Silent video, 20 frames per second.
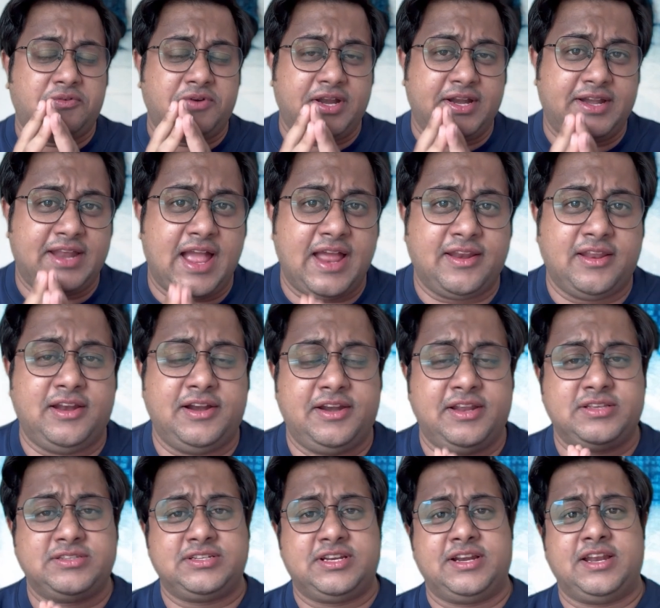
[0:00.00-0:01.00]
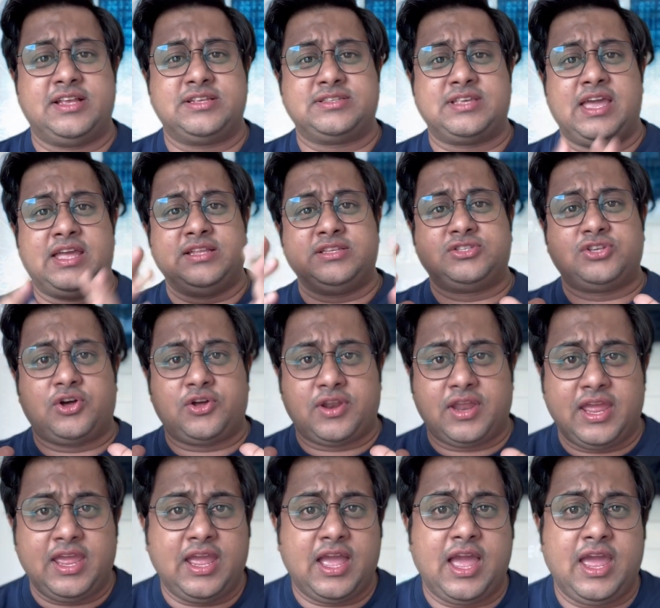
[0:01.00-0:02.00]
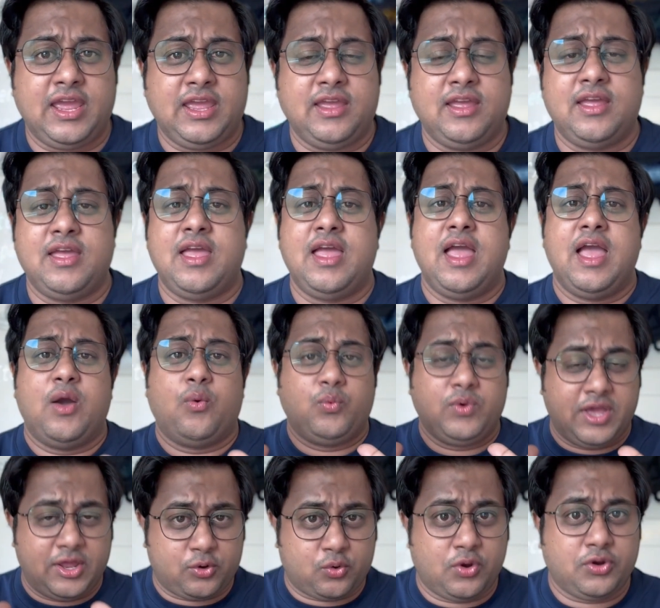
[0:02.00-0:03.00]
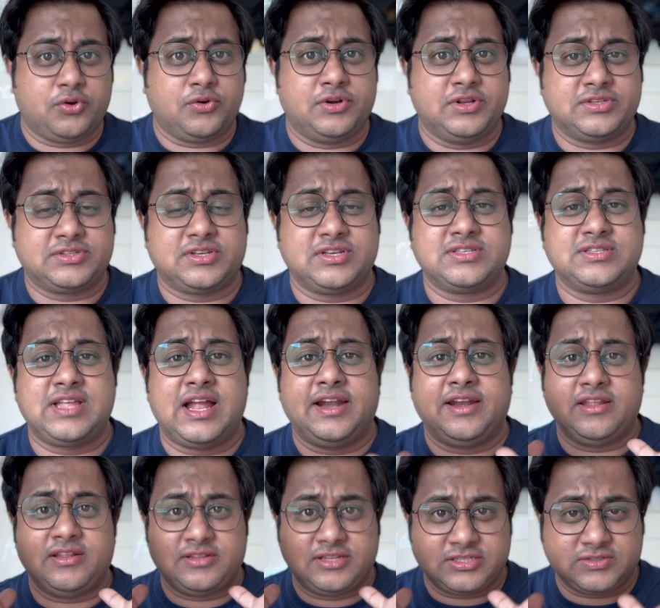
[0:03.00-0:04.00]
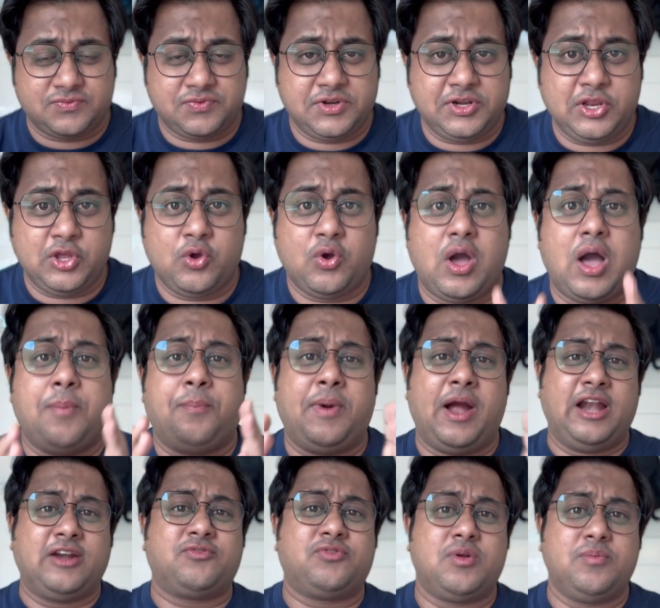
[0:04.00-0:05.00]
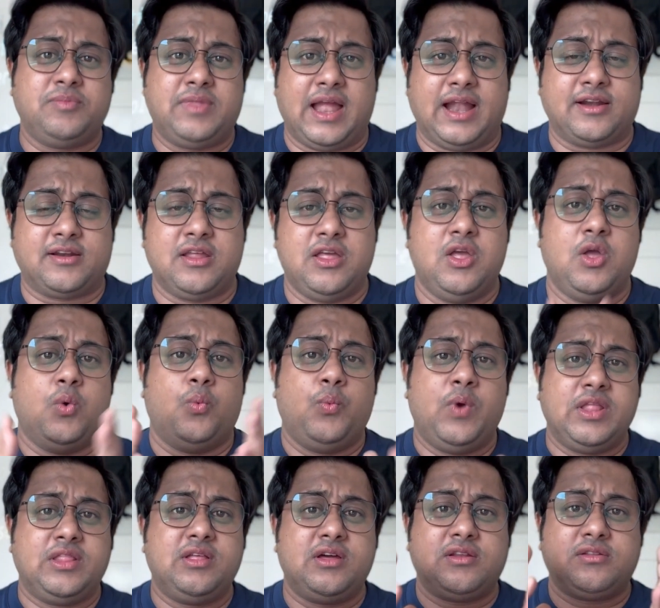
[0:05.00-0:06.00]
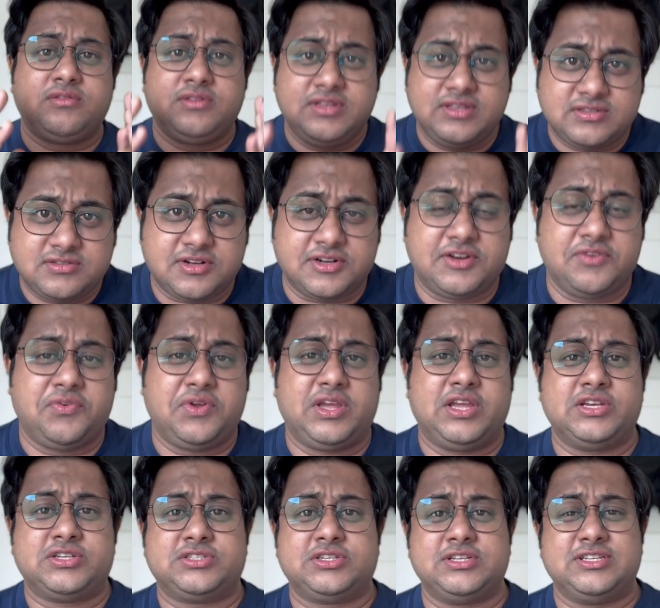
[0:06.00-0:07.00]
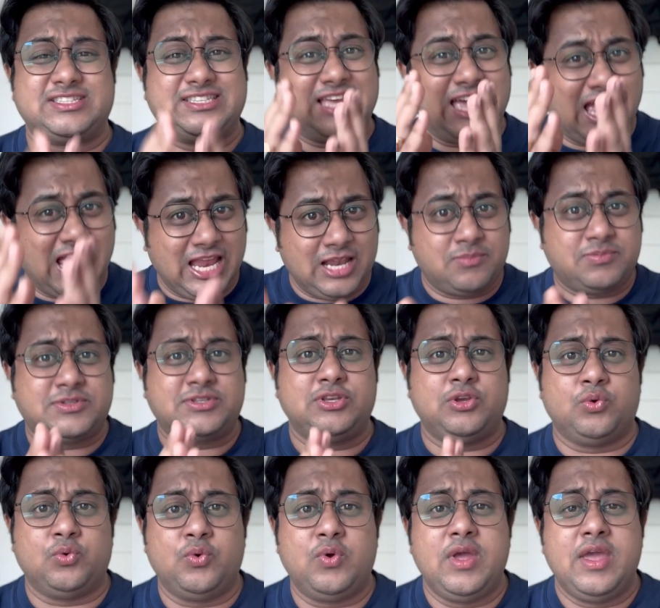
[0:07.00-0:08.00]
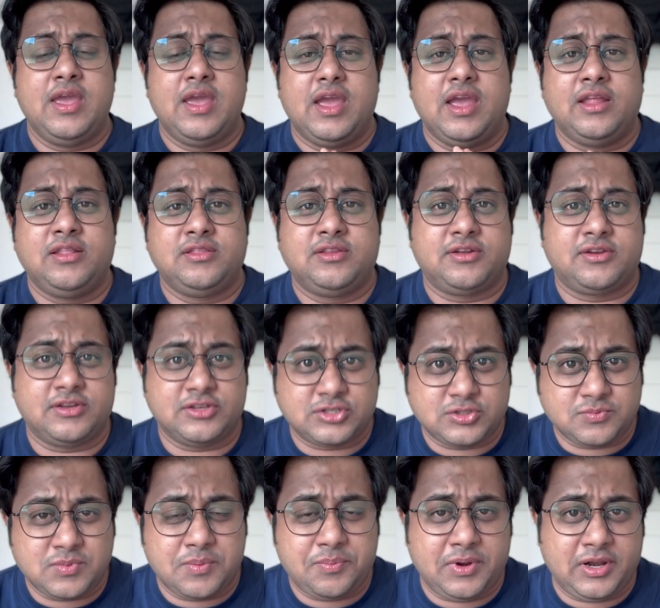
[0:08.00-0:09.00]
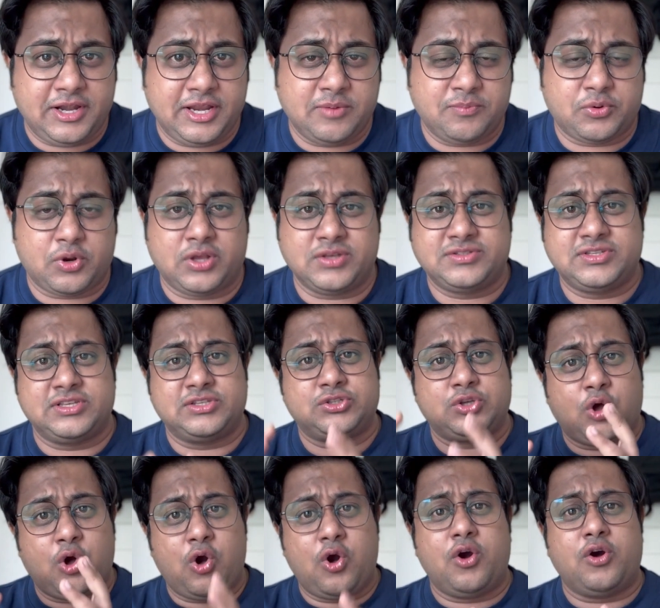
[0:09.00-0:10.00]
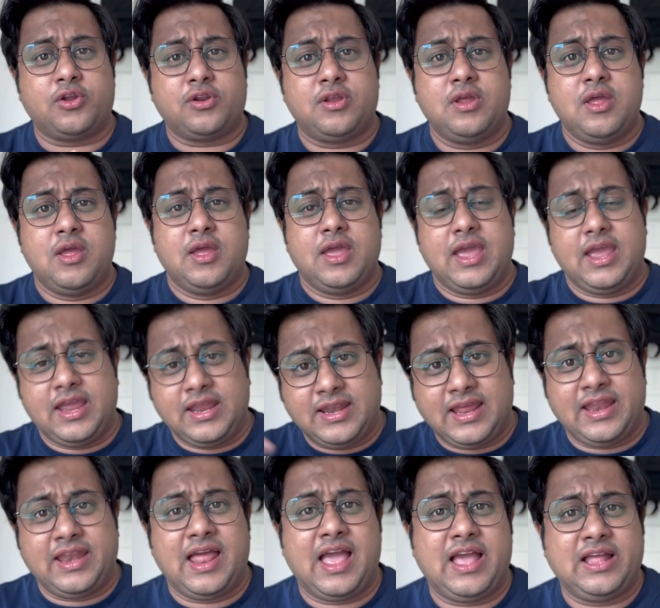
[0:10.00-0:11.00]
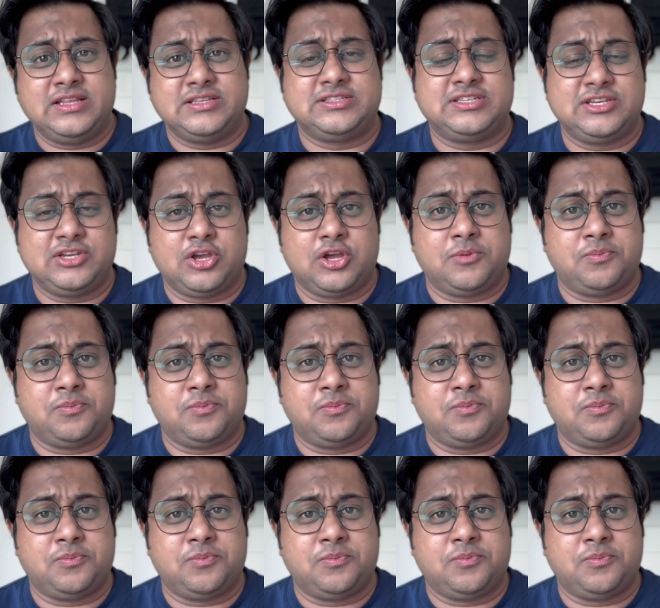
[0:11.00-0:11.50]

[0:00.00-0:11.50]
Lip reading: data analytics, data science or AI? We are going to discuss that in this video. Apart from that, whether these certifications helps you in the resume building process or in enhancing your